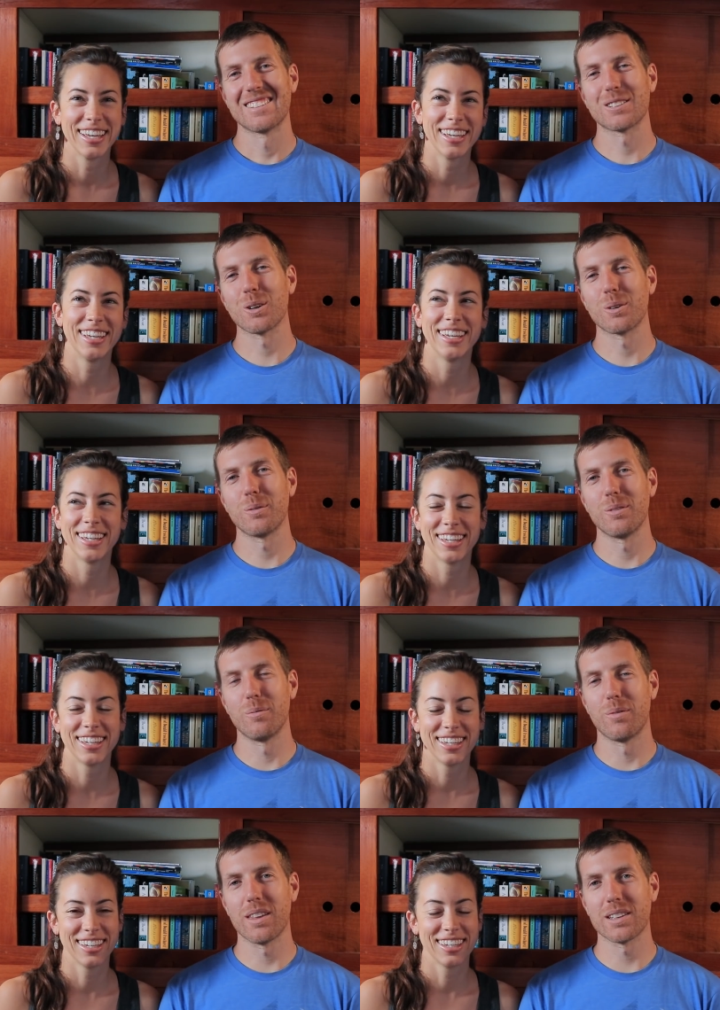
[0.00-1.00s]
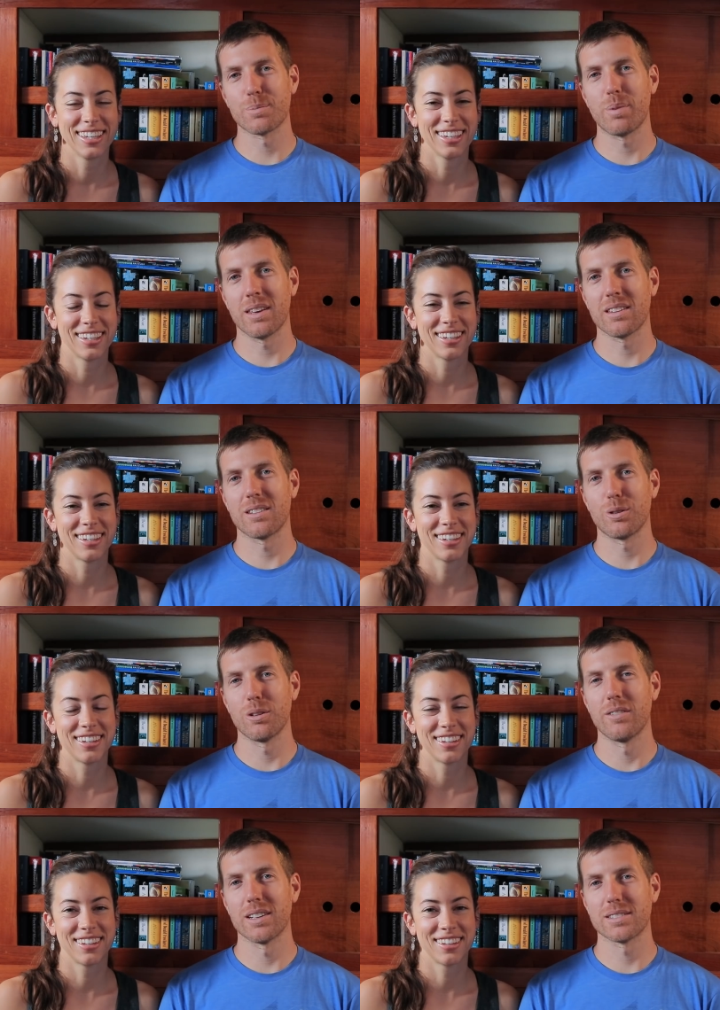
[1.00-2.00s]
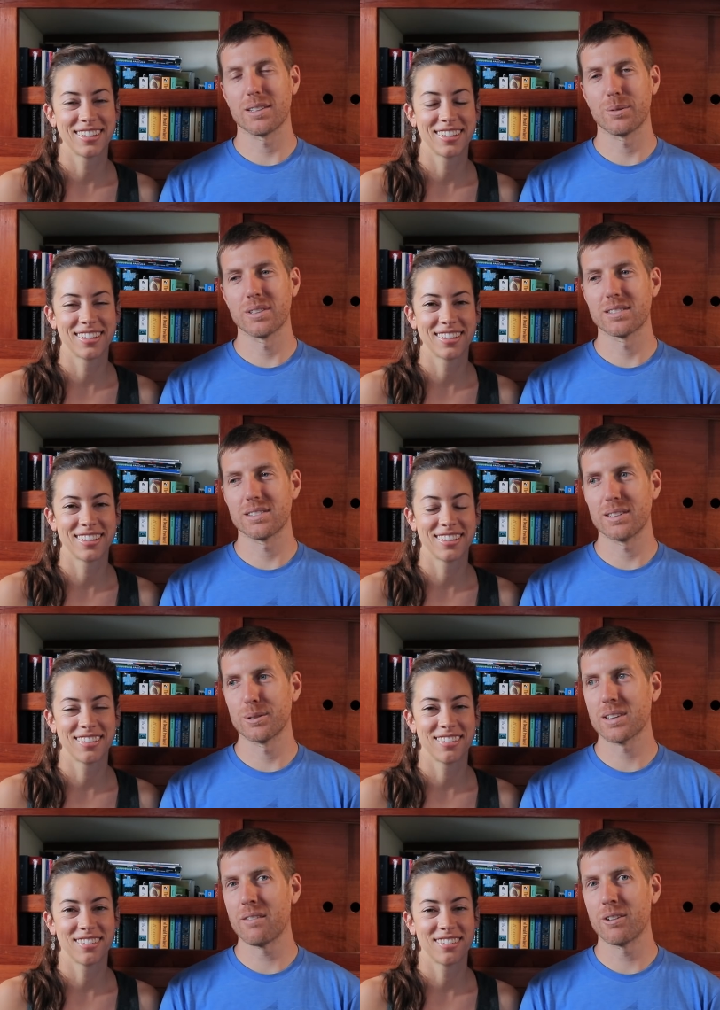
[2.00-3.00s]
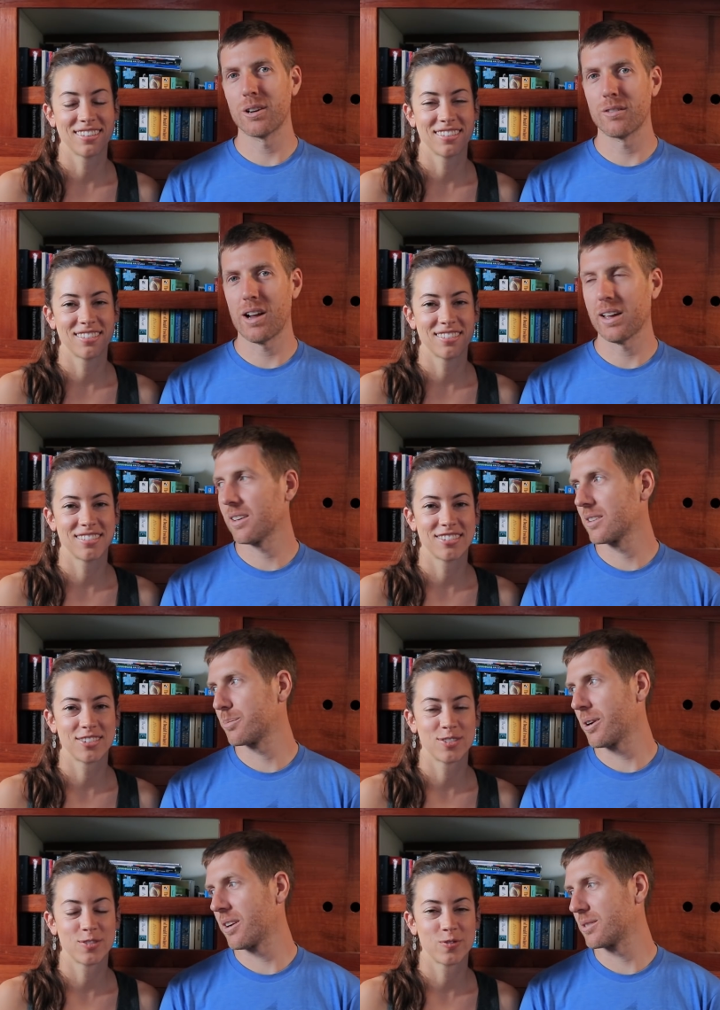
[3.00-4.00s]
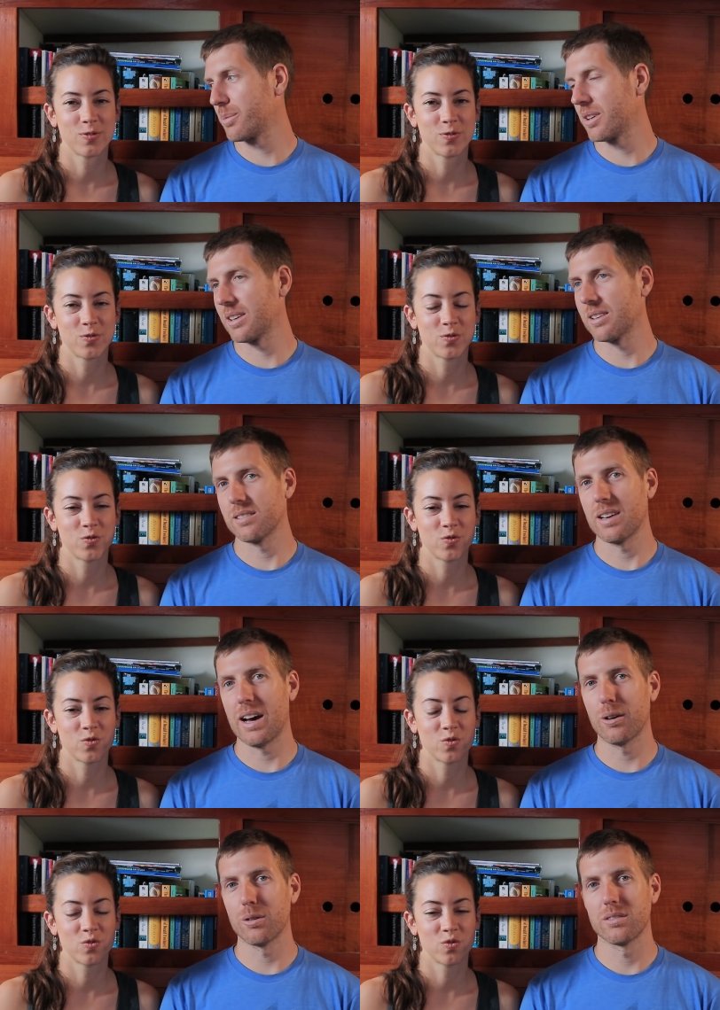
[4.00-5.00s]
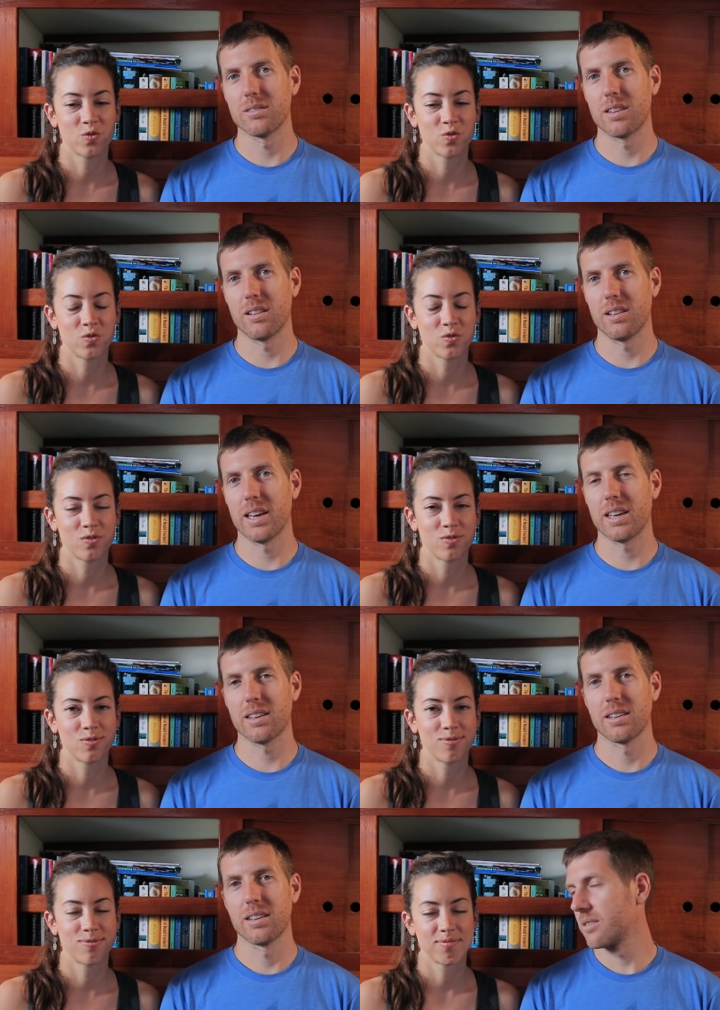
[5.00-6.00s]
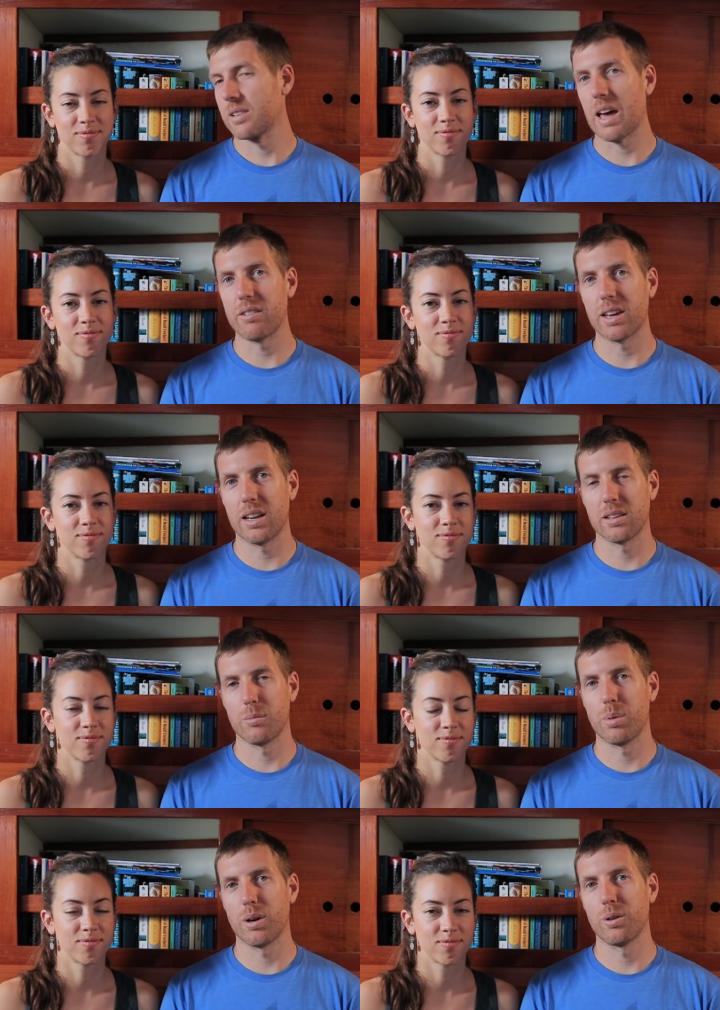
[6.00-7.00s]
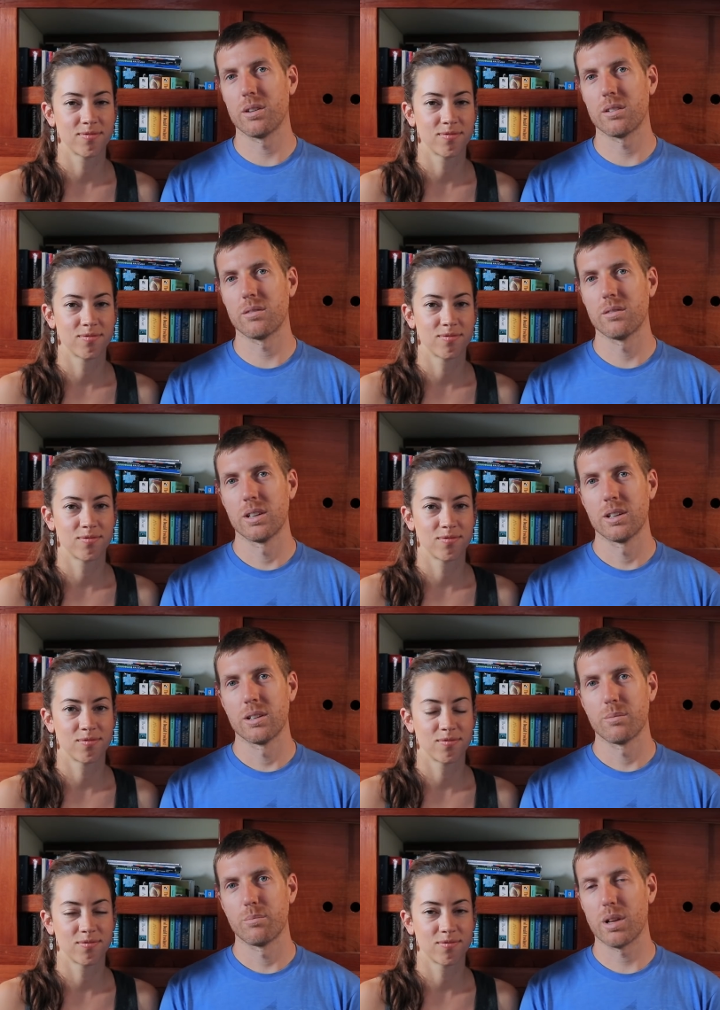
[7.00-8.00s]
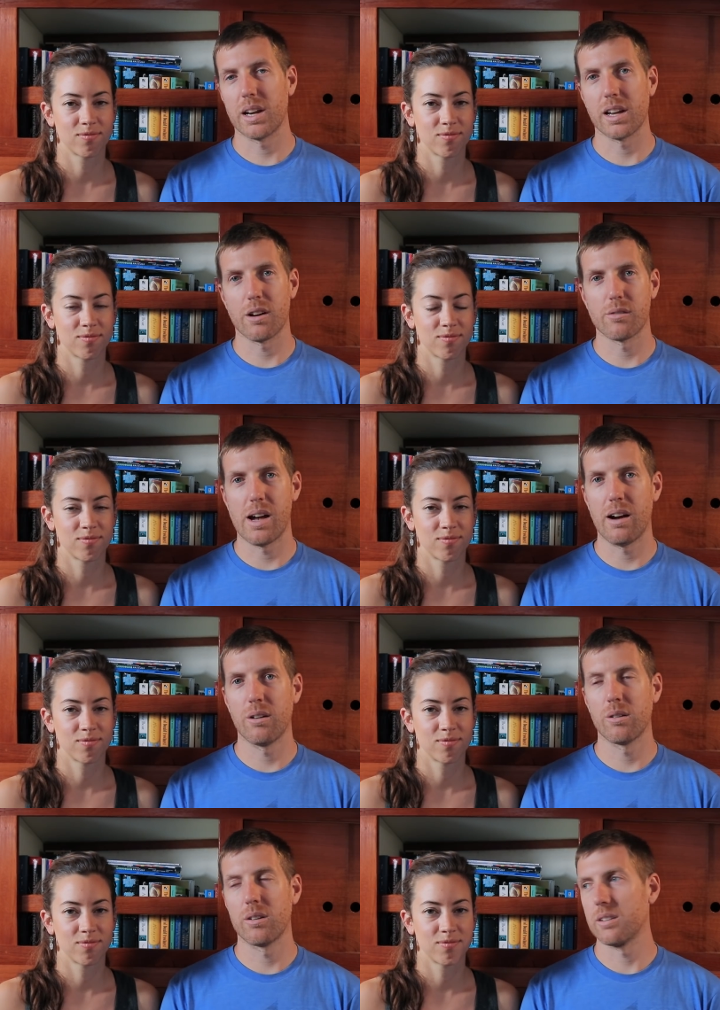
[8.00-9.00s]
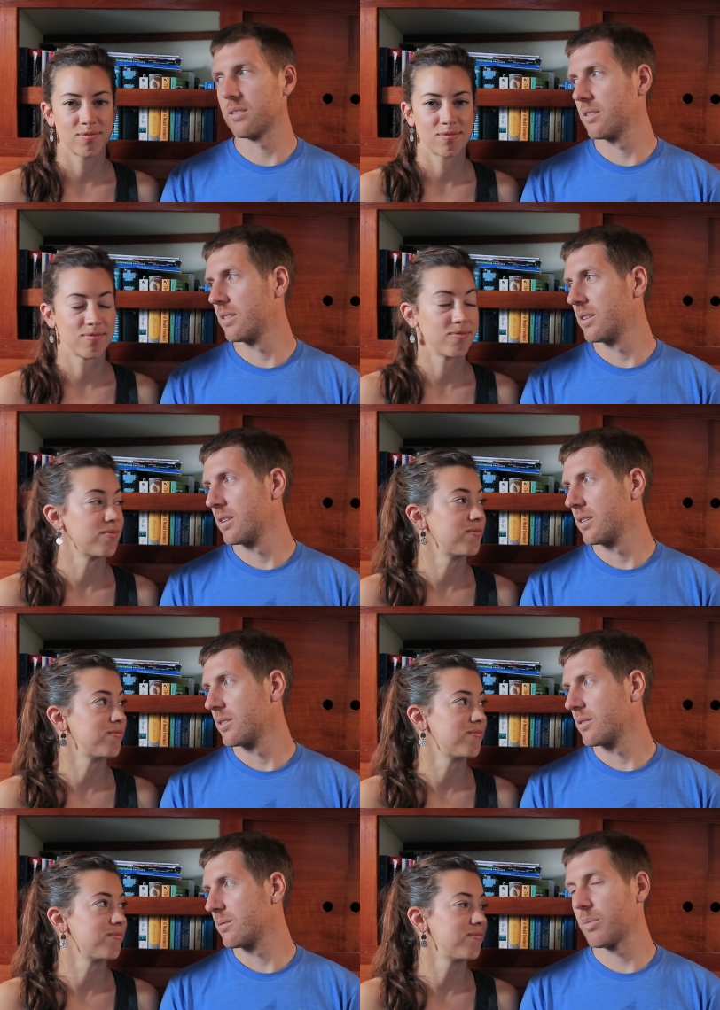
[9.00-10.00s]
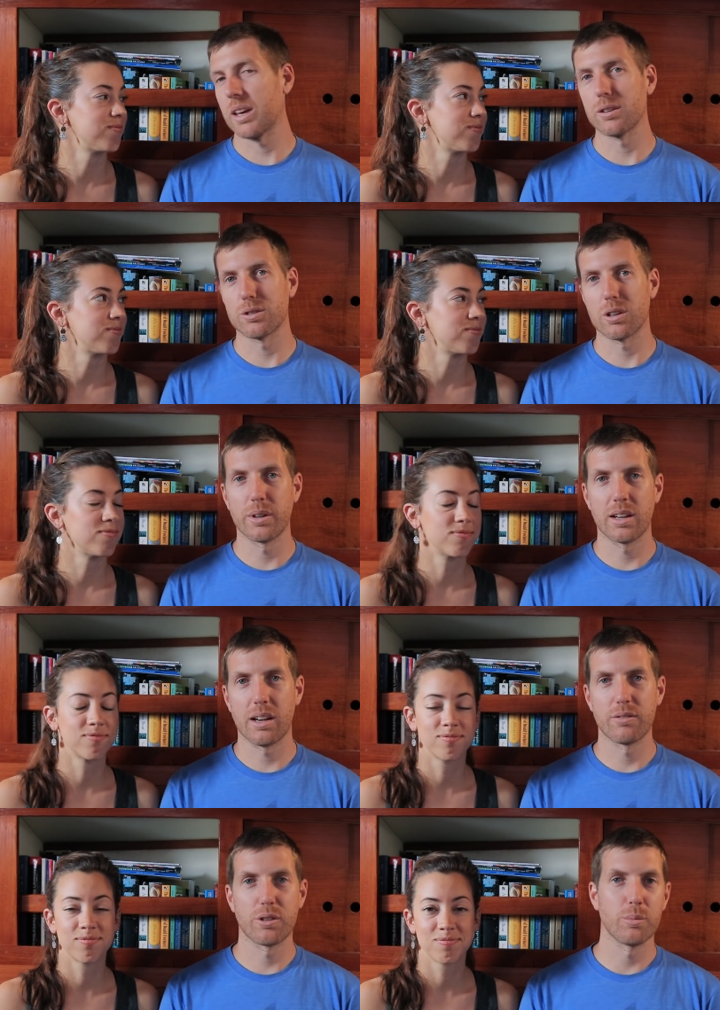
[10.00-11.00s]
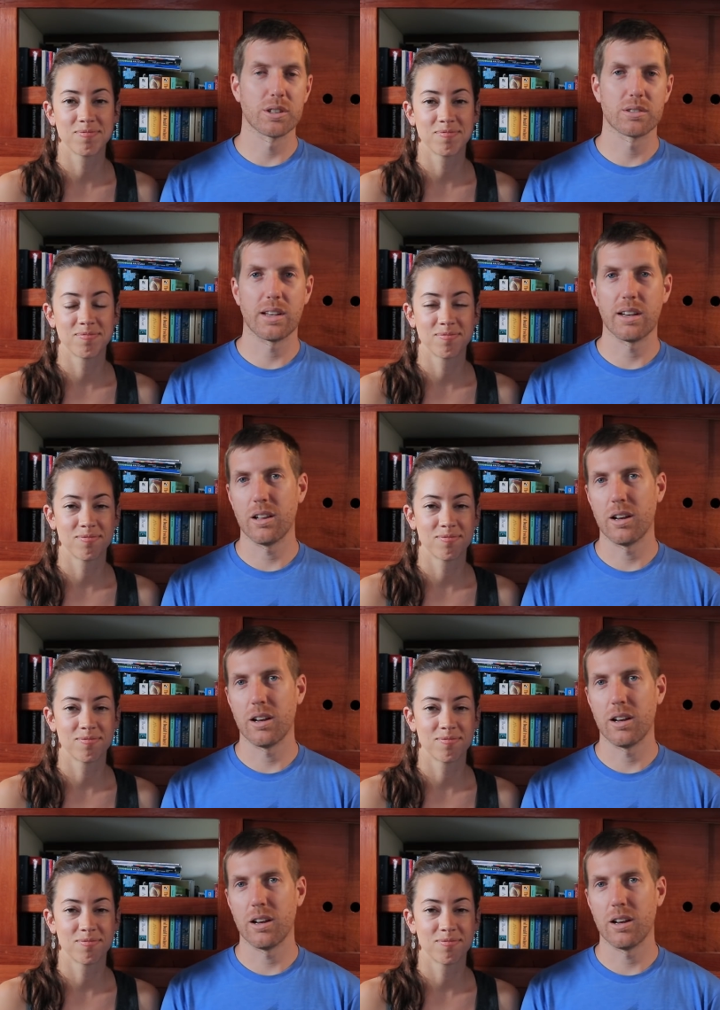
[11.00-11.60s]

Speaker 1: So this being the two of us, it was it was kind of a nerve-wracking experience being out in the lake, navigating the boat and planning our route and making sure we didn't have too much sail